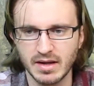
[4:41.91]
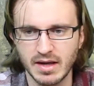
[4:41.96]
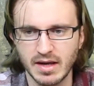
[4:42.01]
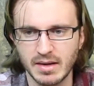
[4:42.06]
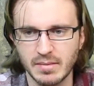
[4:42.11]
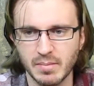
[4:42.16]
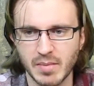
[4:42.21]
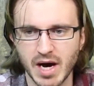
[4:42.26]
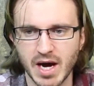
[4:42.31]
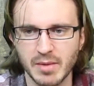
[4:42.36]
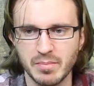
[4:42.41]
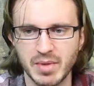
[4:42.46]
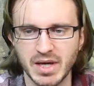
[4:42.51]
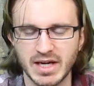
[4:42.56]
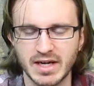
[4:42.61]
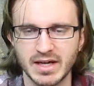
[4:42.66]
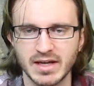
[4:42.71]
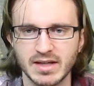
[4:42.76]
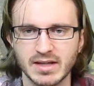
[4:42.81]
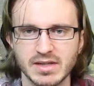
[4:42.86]
in my
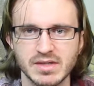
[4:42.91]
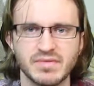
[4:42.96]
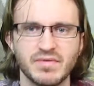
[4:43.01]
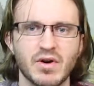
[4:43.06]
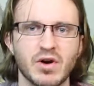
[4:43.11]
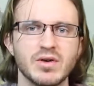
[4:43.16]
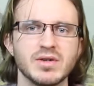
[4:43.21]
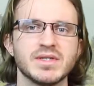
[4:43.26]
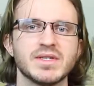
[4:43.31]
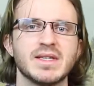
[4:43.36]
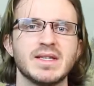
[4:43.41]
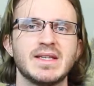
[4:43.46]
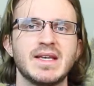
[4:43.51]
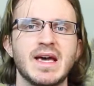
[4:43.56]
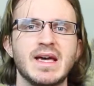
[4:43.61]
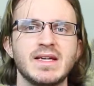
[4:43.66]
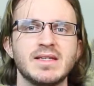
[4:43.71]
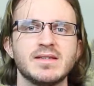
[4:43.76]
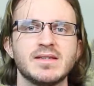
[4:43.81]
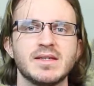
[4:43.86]
opinion as far as the
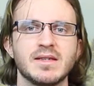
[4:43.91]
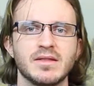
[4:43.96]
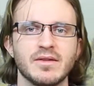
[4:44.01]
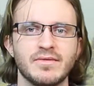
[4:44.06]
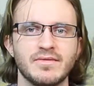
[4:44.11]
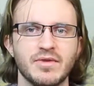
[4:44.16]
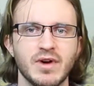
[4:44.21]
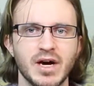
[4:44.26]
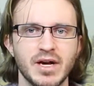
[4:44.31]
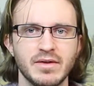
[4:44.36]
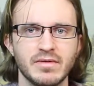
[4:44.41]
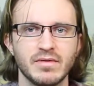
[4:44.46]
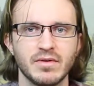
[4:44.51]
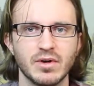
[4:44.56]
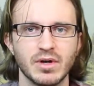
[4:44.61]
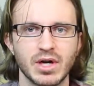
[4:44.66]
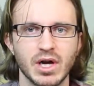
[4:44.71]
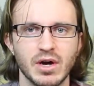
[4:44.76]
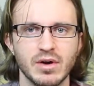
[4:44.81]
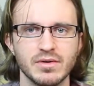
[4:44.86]
taste and the flavor
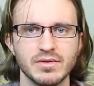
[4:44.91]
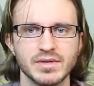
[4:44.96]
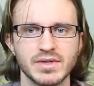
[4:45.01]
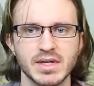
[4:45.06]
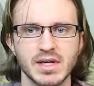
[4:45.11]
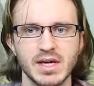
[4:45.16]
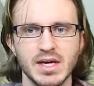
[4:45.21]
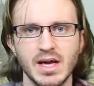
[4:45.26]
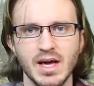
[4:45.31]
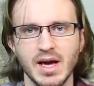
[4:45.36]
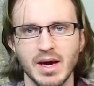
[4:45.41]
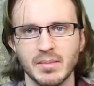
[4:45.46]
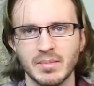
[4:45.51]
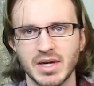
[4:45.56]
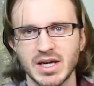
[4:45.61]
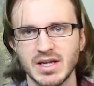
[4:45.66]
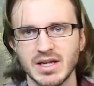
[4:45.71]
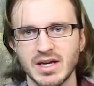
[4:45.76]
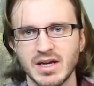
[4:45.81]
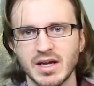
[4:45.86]
goes. I'm
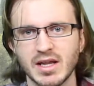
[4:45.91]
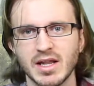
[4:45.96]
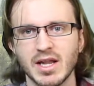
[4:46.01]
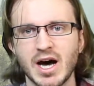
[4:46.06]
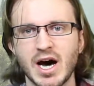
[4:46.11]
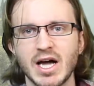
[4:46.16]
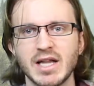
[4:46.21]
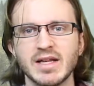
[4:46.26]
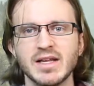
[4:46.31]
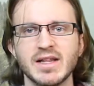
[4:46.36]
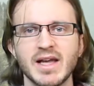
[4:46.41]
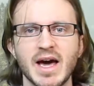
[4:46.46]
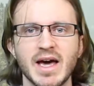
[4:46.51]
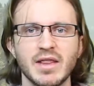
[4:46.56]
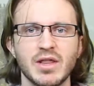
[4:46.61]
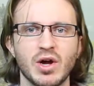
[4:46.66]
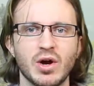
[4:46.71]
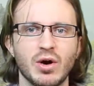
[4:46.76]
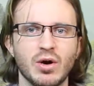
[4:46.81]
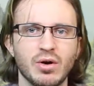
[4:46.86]
getting a lot of
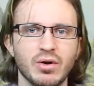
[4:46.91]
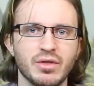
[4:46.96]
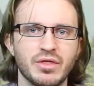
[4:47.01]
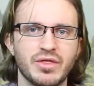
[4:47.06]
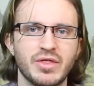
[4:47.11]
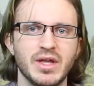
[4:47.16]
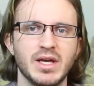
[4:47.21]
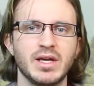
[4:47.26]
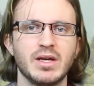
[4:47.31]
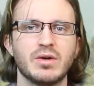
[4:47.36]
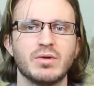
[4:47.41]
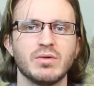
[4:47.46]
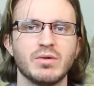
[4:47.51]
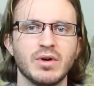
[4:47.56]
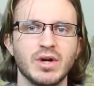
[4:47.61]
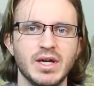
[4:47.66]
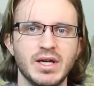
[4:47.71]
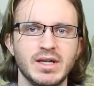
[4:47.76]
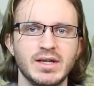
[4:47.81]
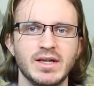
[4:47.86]
that earthy
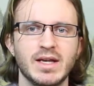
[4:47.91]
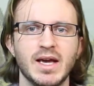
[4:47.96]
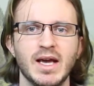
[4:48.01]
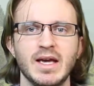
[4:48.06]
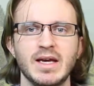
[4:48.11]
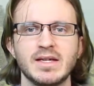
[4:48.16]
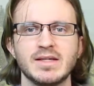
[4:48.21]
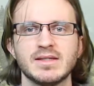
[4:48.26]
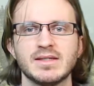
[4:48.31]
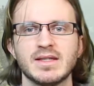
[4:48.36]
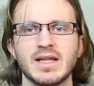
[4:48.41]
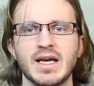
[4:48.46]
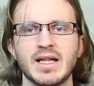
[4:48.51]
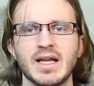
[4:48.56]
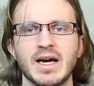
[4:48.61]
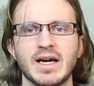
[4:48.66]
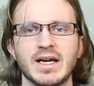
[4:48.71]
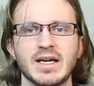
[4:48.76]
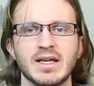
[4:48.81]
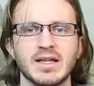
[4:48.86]
green taste that
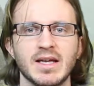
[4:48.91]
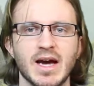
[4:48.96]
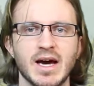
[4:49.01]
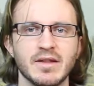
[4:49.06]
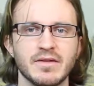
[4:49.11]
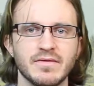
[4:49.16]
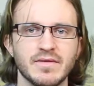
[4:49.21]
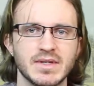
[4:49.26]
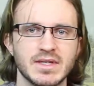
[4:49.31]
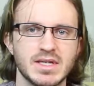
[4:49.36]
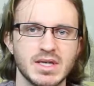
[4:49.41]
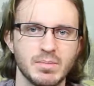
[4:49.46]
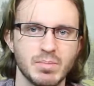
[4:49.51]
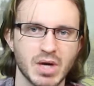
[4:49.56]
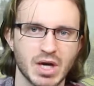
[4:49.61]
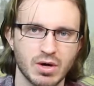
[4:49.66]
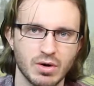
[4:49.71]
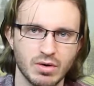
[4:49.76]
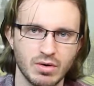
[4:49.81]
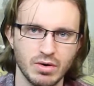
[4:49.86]
I get out of a
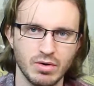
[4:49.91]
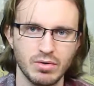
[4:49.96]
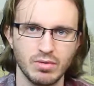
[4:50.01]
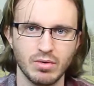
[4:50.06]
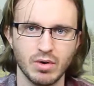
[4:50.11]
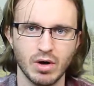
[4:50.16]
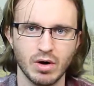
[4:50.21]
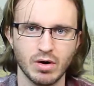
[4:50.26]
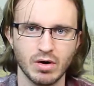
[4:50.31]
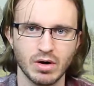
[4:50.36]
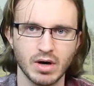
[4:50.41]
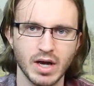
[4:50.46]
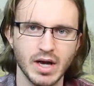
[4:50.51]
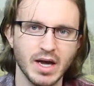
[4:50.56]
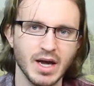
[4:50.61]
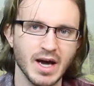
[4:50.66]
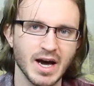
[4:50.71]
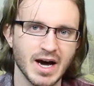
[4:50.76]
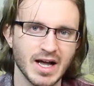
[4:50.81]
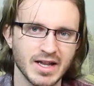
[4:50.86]
typical oolong.
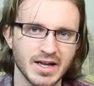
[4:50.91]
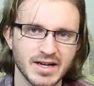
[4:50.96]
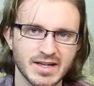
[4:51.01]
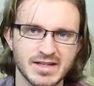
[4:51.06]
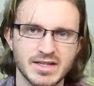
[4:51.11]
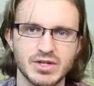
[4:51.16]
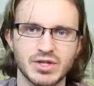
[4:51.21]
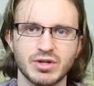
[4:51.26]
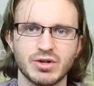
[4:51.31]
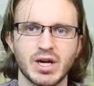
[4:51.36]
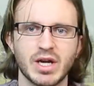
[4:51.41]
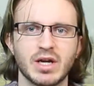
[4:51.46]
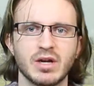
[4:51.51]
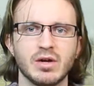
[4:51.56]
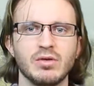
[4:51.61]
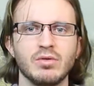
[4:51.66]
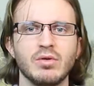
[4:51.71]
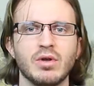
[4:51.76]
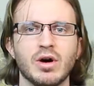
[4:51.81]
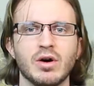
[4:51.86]
I like to drink
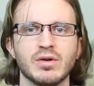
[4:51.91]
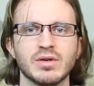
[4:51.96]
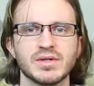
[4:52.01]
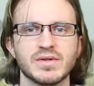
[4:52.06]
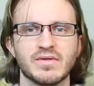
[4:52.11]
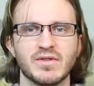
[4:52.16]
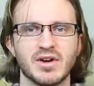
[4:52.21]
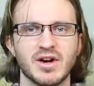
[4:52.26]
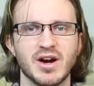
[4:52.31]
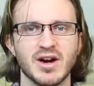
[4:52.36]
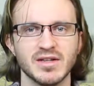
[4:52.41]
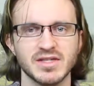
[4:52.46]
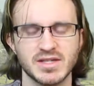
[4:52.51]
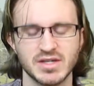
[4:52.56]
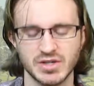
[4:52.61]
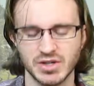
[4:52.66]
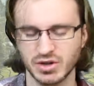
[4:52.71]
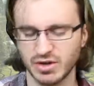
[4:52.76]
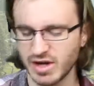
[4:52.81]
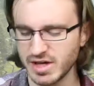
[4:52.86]
oolongs for
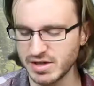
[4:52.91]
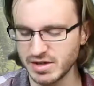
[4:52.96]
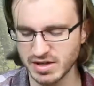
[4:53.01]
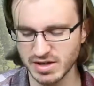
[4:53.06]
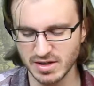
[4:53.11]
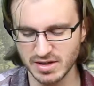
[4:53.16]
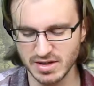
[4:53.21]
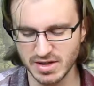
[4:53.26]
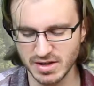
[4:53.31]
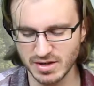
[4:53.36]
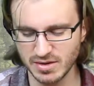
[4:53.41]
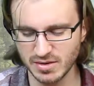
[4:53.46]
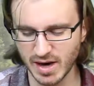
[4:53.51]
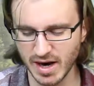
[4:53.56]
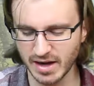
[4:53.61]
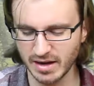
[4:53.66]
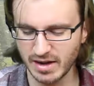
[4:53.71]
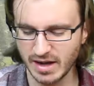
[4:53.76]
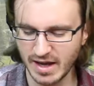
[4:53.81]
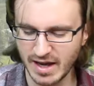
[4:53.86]
concentration too.
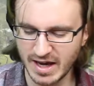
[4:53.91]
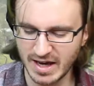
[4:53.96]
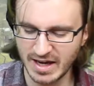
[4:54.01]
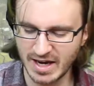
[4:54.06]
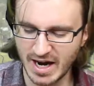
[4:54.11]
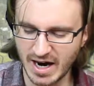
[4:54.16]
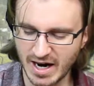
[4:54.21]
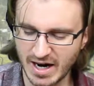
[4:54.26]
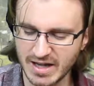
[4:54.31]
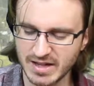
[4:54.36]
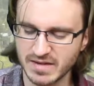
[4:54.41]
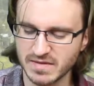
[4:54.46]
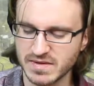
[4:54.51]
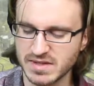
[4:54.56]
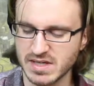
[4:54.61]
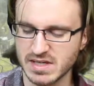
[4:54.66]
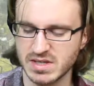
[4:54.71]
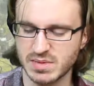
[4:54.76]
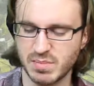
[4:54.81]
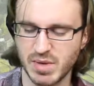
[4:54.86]
I kind of
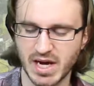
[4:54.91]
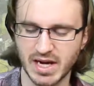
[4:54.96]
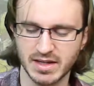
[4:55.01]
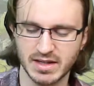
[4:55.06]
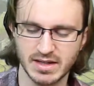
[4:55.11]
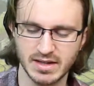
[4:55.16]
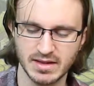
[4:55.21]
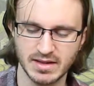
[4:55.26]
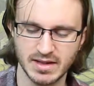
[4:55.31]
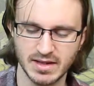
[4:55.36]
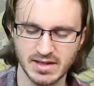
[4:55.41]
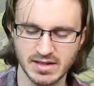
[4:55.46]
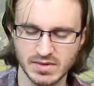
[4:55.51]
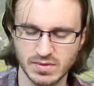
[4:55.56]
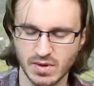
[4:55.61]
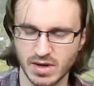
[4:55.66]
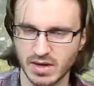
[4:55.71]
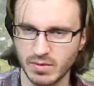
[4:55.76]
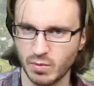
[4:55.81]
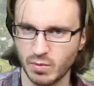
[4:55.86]
suspected this
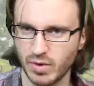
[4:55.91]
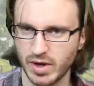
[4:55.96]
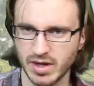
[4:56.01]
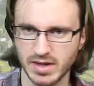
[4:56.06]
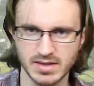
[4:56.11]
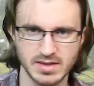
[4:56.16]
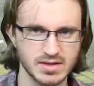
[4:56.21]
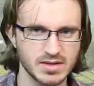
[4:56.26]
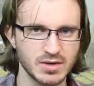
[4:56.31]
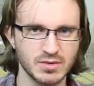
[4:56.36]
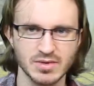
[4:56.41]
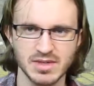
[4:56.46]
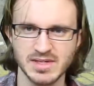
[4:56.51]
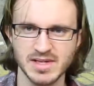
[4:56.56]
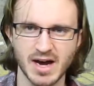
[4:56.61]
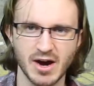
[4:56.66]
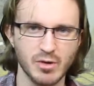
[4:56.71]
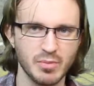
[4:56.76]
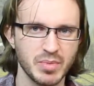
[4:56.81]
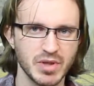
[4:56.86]
as soon as
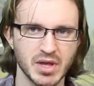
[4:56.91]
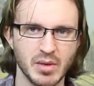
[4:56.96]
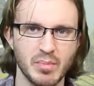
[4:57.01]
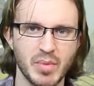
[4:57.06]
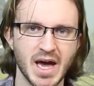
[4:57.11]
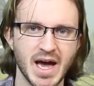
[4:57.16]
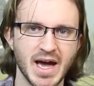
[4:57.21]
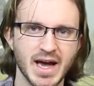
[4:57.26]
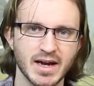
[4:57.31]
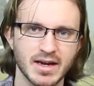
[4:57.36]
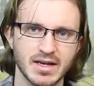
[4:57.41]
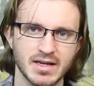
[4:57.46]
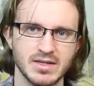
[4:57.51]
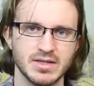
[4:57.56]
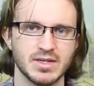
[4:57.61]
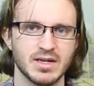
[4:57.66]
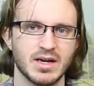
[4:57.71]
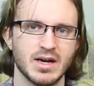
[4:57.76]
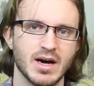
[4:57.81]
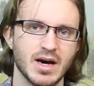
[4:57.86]
I opened the
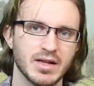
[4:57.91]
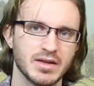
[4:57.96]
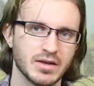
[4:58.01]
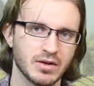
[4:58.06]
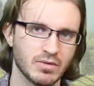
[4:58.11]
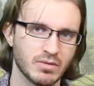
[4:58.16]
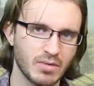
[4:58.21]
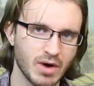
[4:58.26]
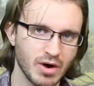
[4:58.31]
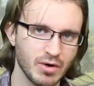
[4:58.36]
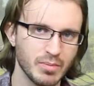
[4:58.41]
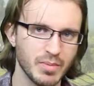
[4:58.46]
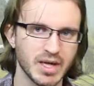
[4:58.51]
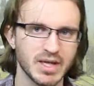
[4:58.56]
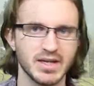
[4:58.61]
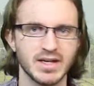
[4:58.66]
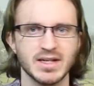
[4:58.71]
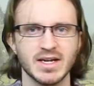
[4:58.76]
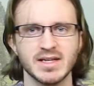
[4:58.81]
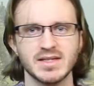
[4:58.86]
package and got the aroma.
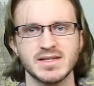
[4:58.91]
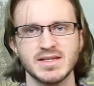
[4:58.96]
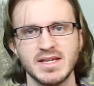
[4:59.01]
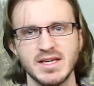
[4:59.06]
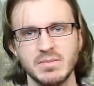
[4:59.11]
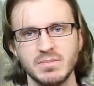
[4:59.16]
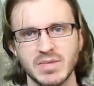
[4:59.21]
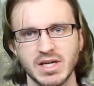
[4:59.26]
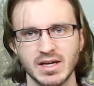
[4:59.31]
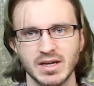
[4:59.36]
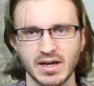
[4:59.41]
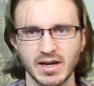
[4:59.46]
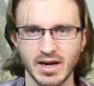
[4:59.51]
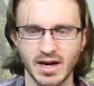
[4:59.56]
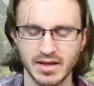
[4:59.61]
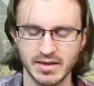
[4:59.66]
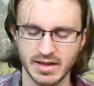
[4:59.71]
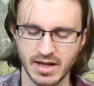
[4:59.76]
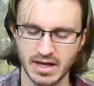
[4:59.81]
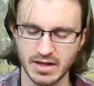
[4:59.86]
Then I steeped it and
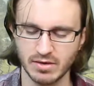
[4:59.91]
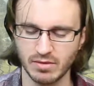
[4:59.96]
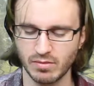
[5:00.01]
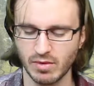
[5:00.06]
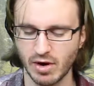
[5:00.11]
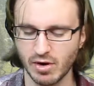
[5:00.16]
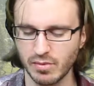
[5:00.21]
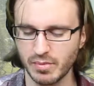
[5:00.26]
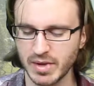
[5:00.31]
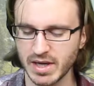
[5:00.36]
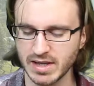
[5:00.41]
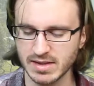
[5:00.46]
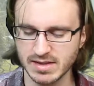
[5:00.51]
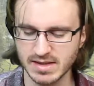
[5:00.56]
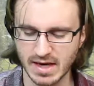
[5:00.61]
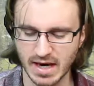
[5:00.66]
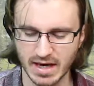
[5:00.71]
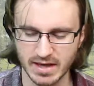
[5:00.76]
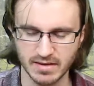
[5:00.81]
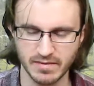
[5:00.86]
got that aroma. It's
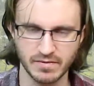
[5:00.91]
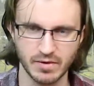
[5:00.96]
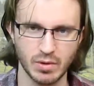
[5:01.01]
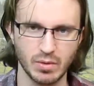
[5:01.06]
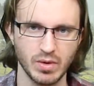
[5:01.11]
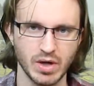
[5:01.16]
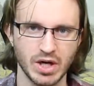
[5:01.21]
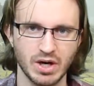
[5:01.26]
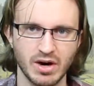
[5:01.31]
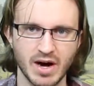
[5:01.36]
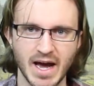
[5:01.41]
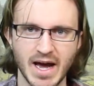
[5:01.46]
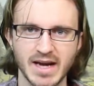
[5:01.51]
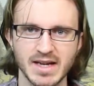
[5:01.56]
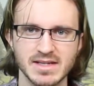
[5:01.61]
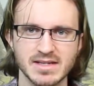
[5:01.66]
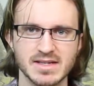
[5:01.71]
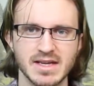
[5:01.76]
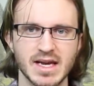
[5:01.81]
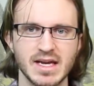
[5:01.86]
kind of a
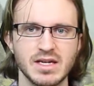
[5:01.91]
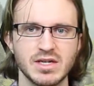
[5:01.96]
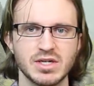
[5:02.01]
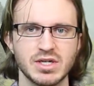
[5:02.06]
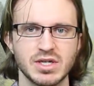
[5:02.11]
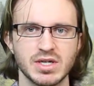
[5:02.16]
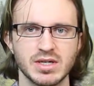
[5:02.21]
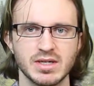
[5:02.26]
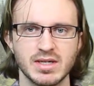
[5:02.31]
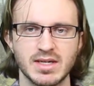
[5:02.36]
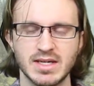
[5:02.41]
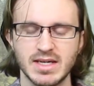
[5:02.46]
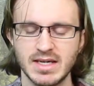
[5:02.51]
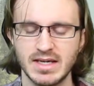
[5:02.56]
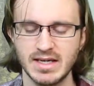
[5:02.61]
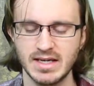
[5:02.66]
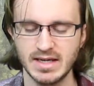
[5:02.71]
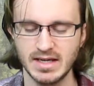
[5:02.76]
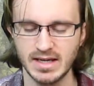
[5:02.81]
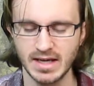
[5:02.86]
relaxation
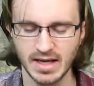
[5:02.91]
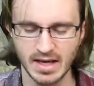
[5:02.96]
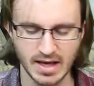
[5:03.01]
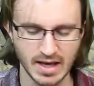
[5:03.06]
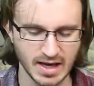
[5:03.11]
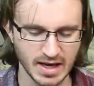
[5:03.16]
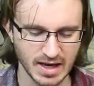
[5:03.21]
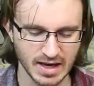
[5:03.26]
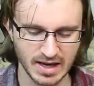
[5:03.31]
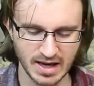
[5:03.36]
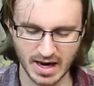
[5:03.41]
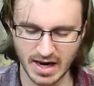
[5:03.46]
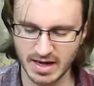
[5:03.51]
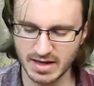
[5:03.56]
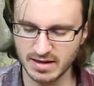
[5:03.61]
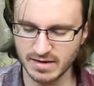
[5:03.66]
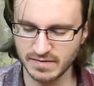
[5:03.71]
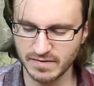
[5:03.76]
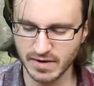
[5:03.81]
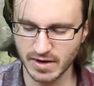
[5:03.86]
tea,
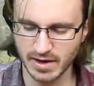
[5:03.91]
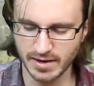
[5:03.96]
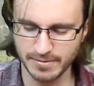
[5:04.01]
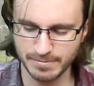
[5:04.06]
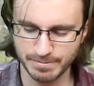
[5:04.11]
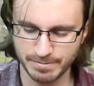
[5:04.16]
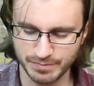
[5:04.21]
kind of a